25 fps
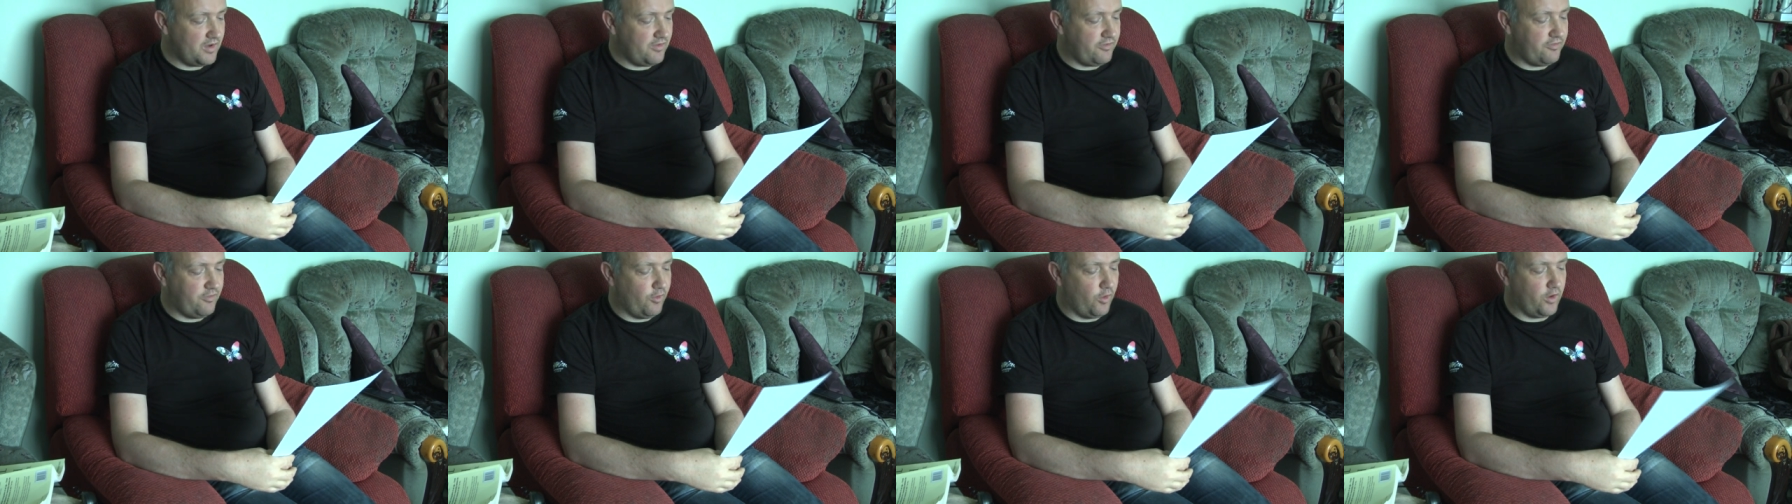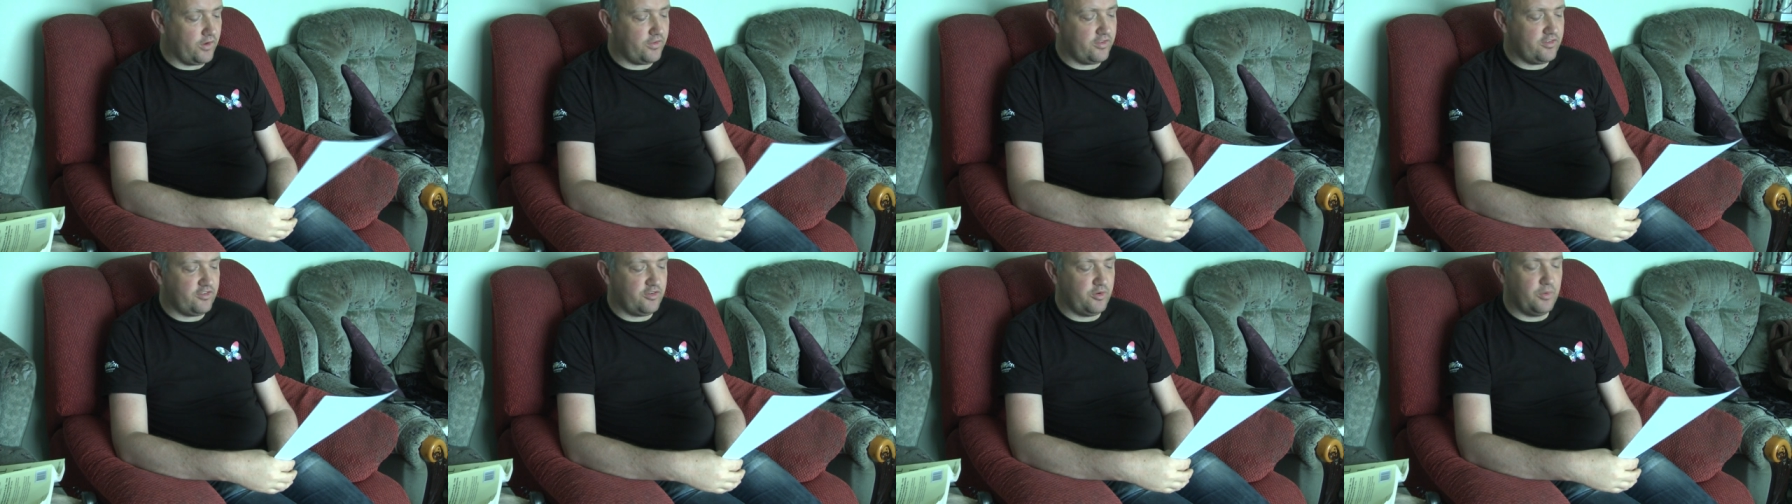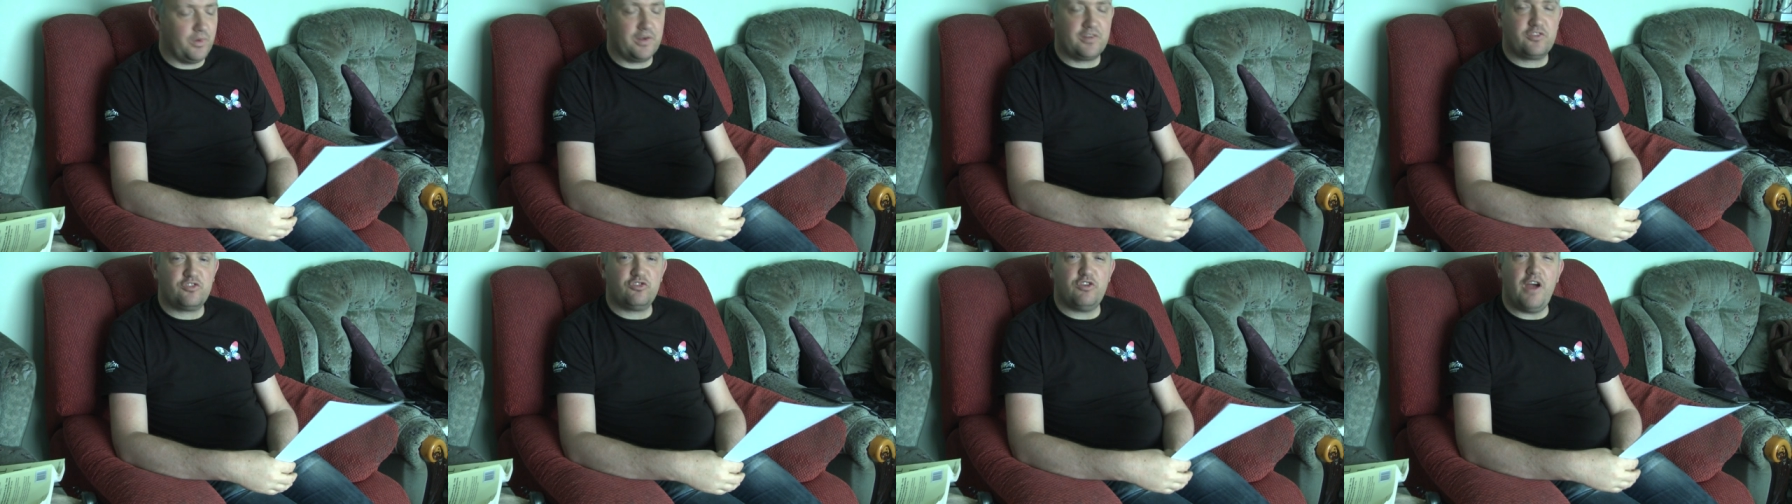Fourth, to
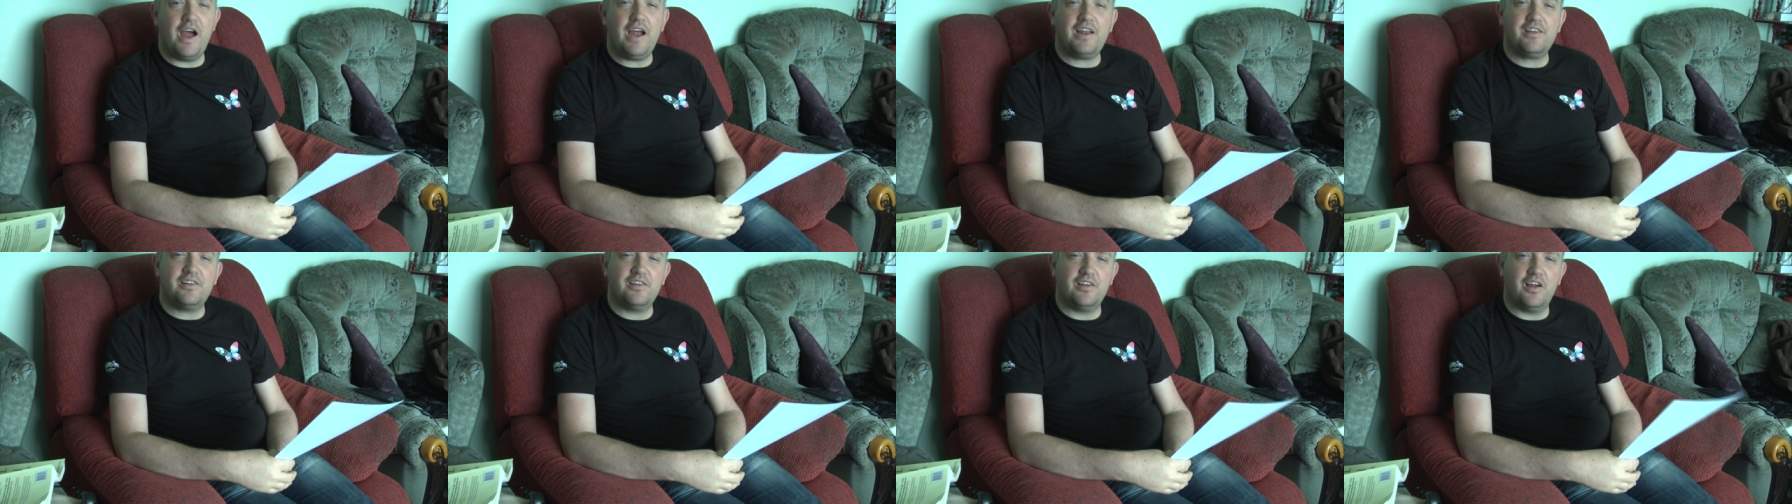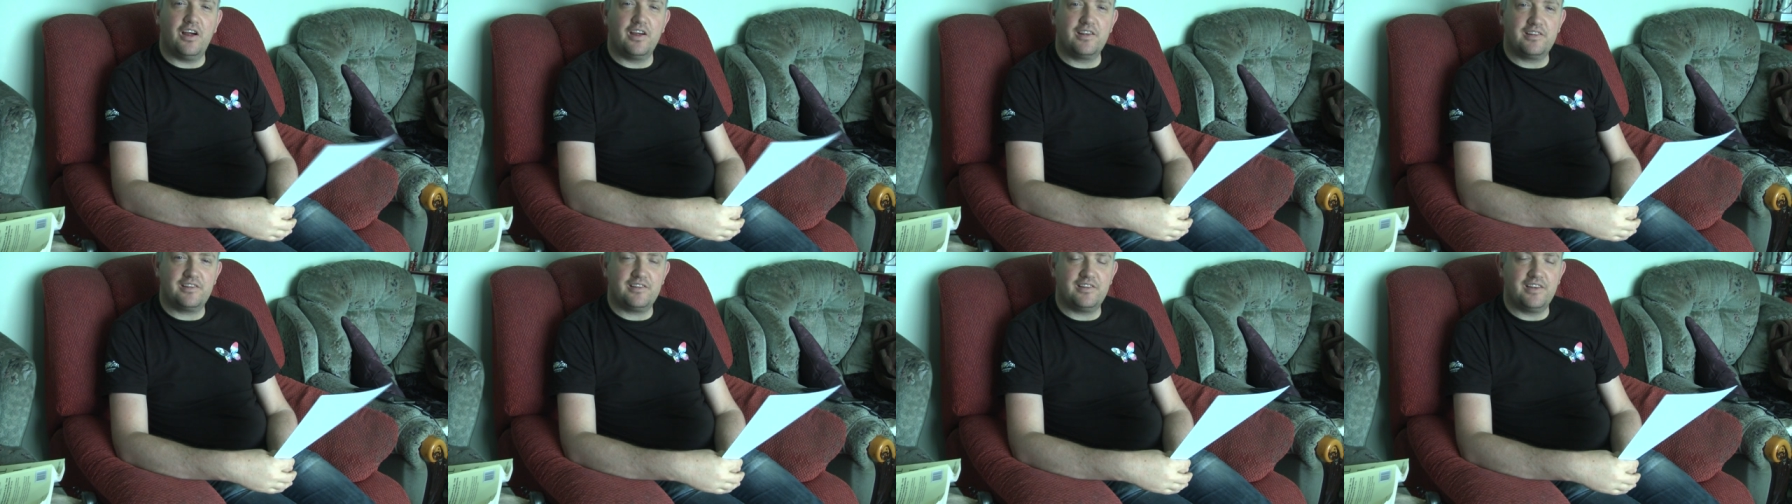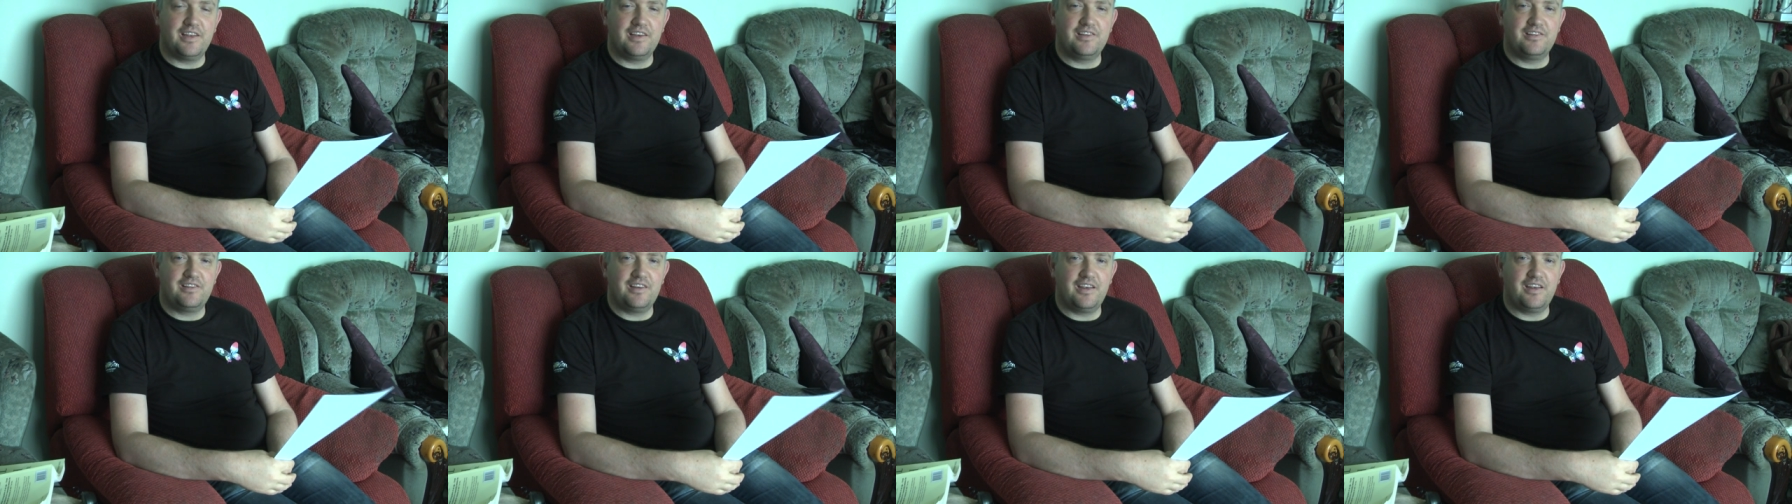extract and
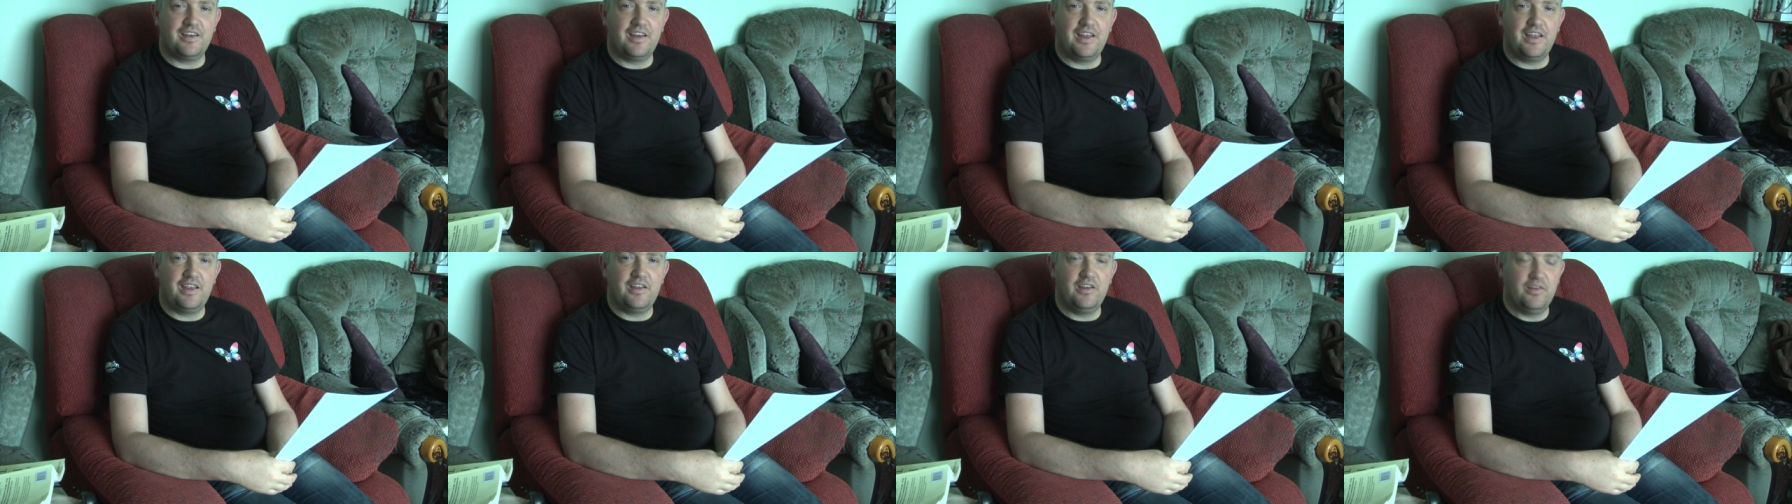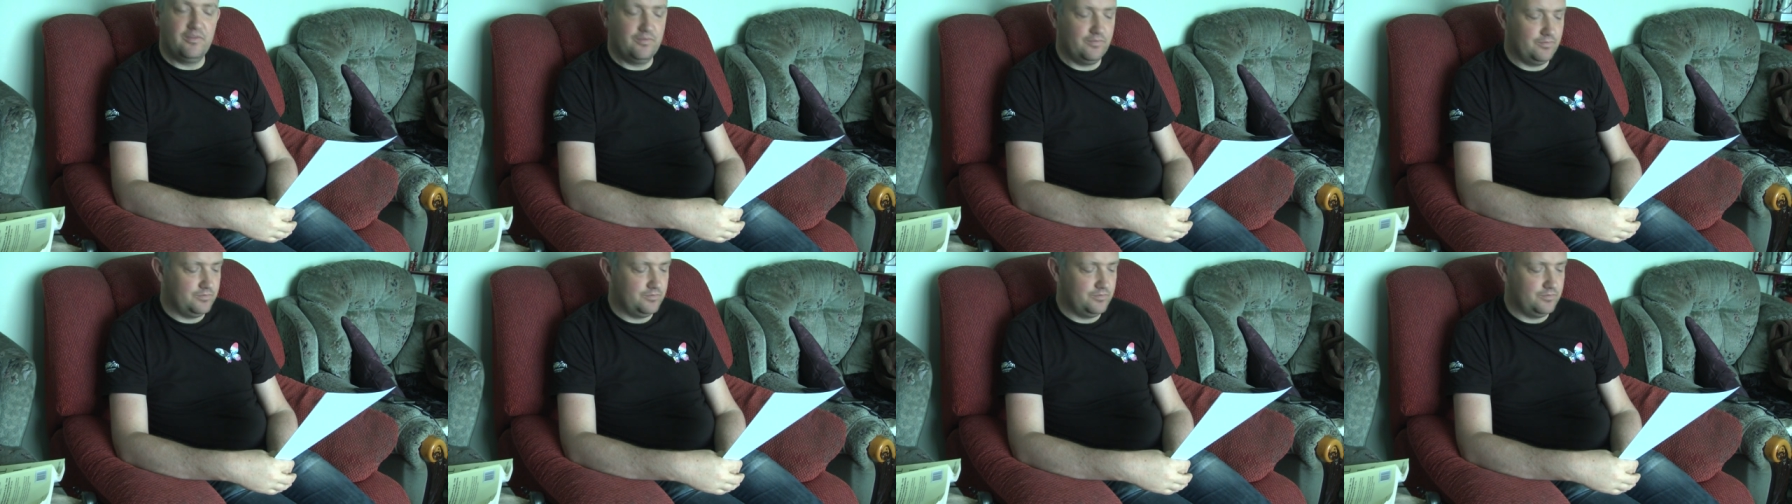isolate DNA.